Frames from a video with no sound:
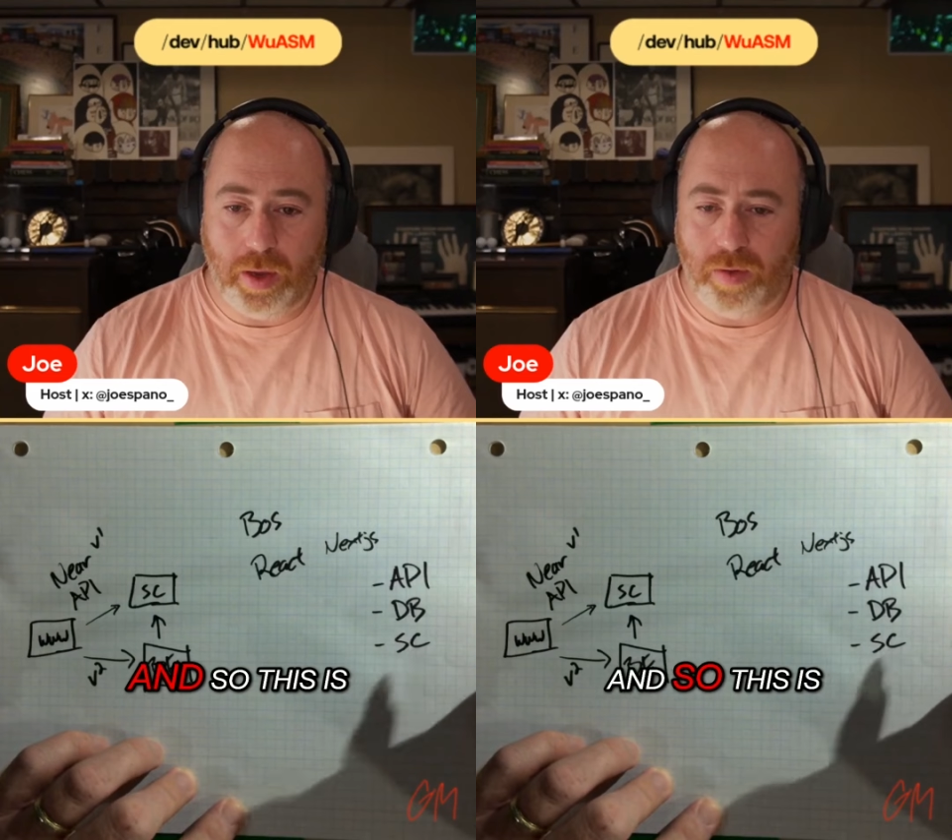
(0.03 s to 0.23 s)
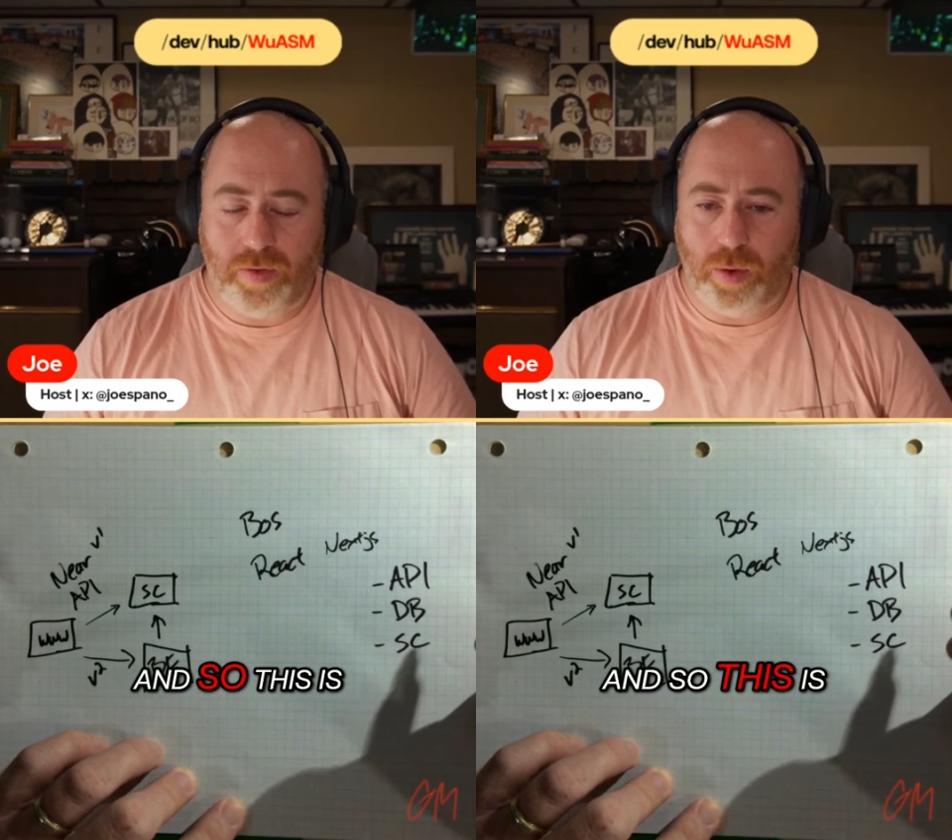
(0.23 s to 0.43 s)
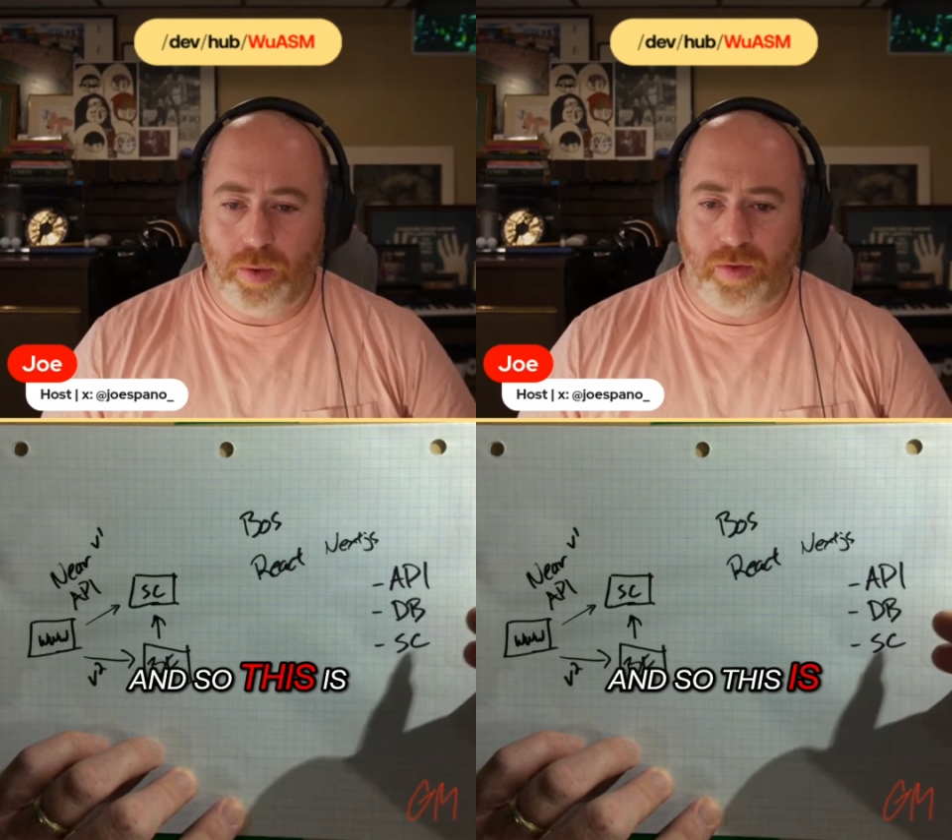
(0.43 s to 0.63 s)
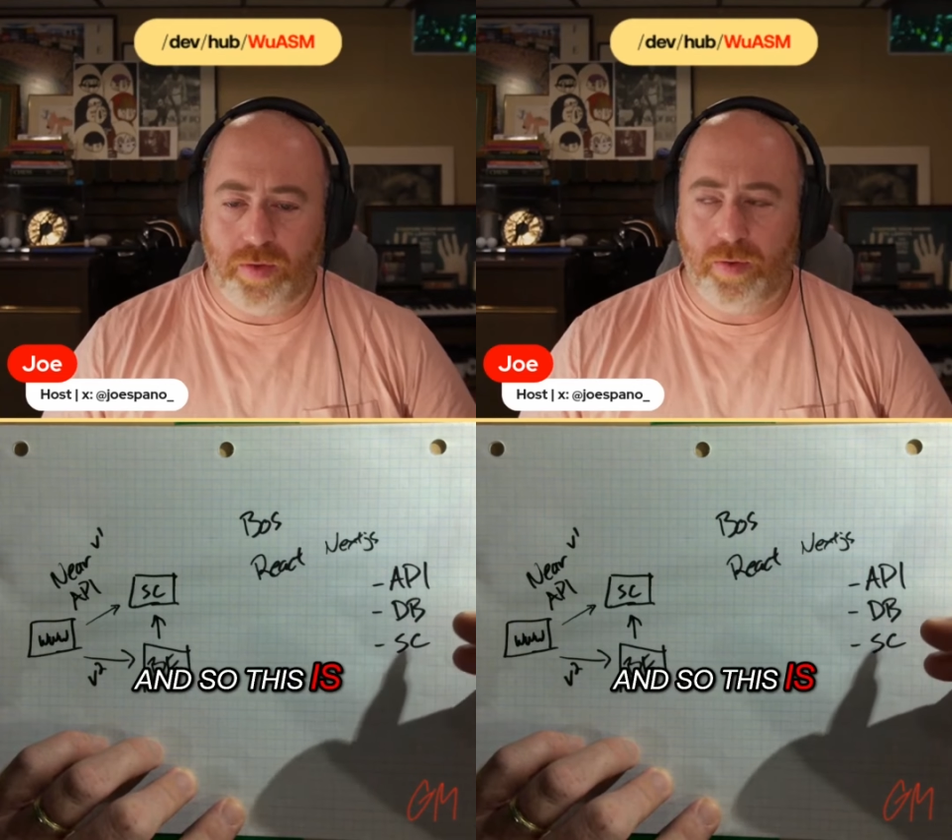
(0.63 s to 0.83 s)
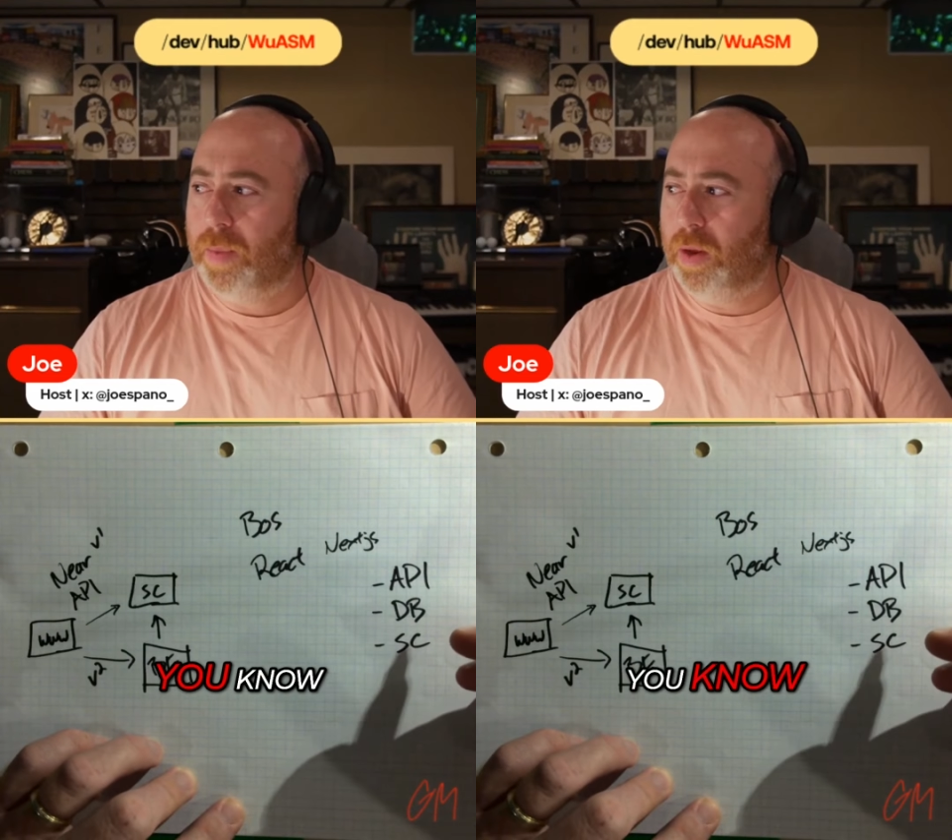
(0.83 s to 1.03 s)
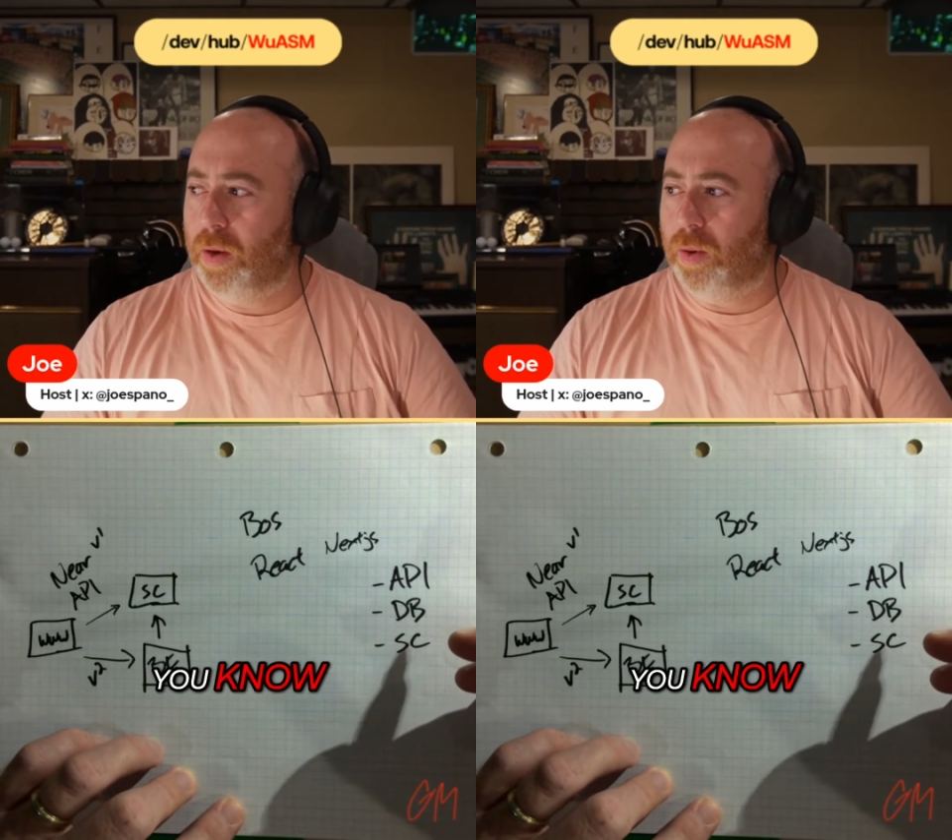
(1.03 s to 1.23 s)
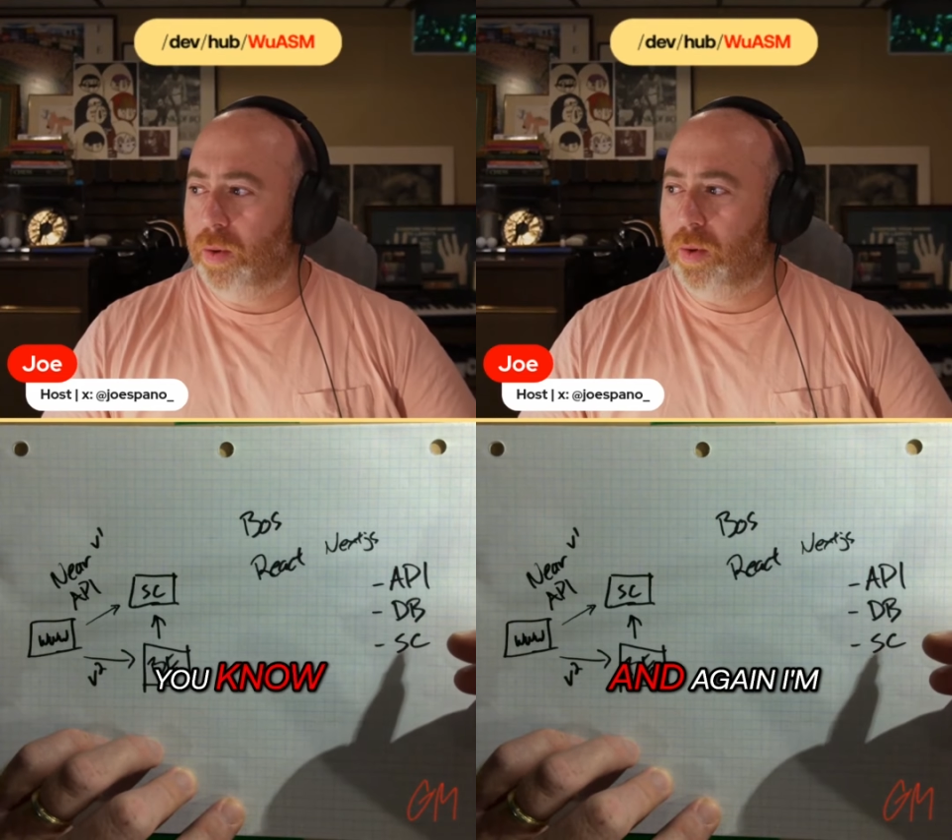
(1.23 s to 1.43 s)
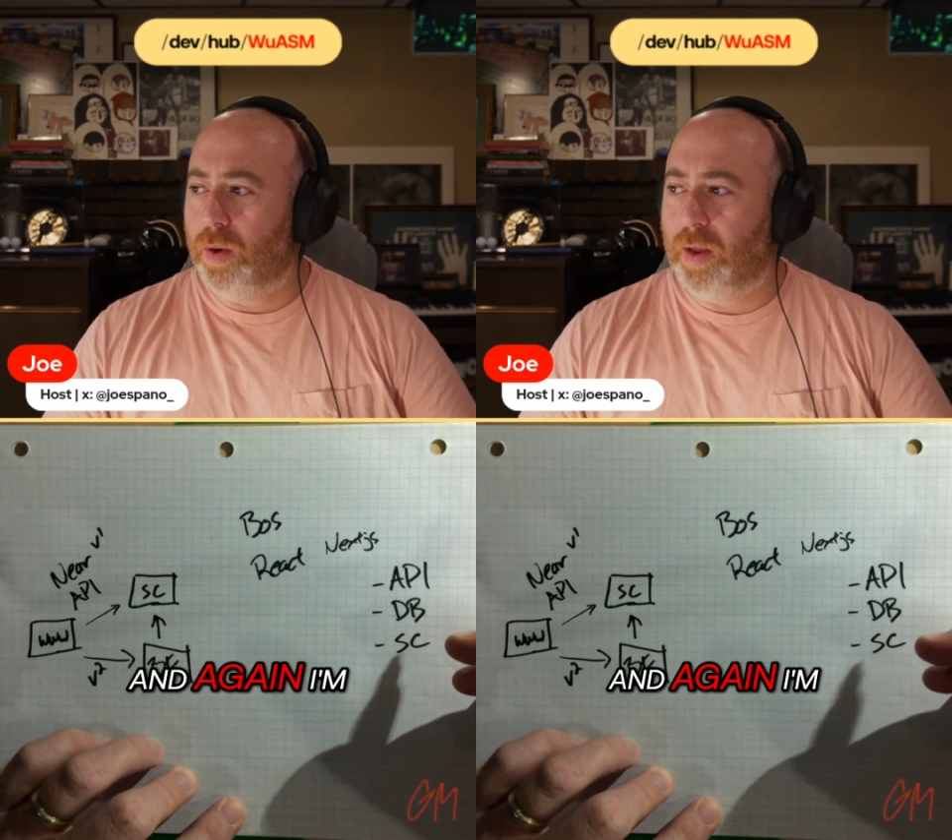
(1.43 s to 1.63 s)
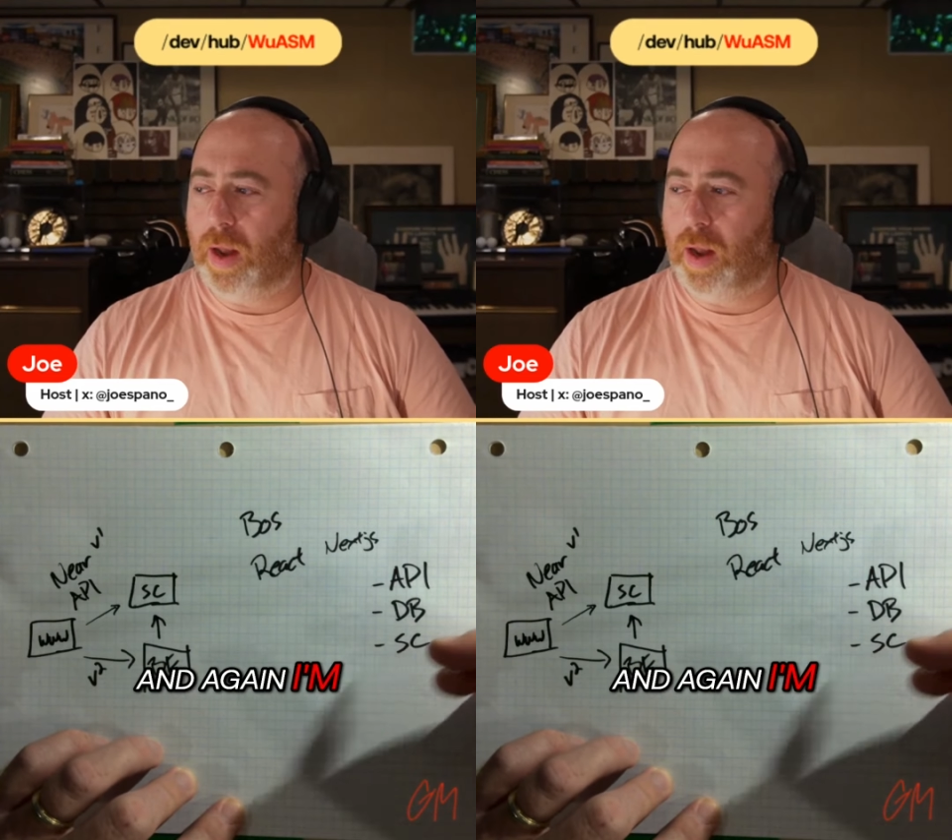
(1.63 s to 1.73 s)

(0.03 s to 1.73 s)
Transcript: so this is, and again,